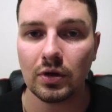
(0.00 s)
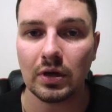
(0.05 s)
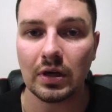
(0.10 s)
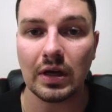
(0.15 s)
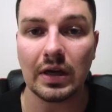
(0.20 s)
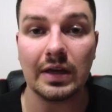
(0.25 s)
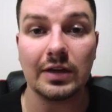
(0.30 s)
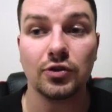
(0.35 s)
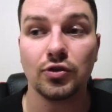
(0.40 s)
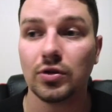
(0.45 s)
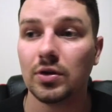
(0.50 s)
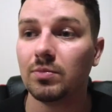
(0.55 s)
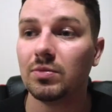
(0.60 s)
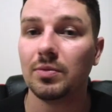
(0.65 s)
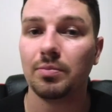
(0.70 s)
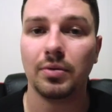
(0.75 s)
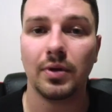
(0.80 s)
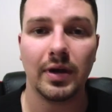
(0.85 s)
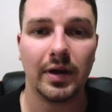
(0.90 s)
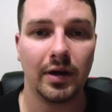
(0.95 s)
he tripped the
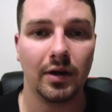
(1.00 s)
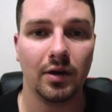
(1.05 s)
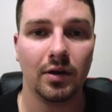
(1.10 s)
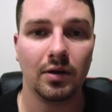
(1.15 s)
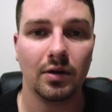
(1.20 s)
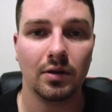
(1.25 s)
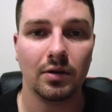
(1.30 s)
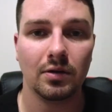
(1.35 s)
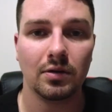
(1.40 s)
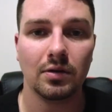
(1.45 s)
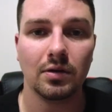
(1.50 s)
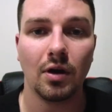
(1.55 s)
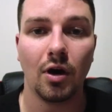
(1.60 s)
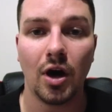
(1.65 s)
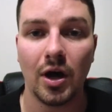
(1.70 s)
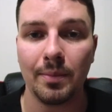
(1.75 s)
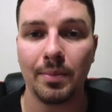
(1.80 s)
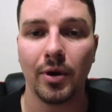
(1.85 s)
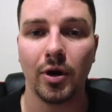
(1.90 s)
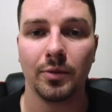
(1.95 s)
player
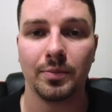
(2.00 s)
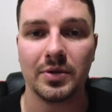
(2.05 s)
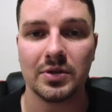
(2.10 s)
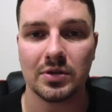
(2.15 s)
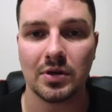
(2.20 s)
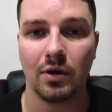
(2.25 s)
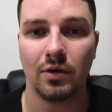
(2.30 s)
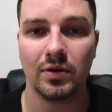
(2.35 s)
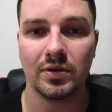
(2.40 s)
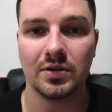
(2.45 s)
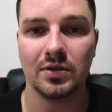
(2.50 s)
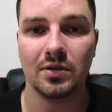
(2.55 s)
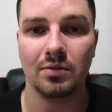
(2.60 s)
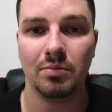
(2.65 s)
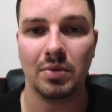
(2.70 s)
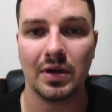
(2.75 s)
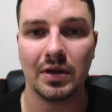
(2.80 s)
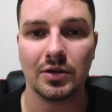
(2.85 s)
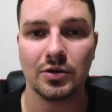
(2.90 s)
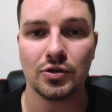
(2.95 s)
on purpose going to the
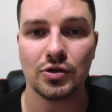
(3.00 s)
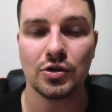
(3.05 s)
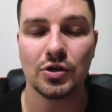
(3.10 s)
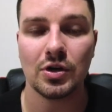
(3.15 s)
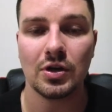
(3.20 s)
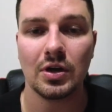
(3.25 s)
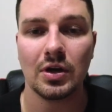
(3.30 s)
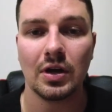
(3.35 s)
bench.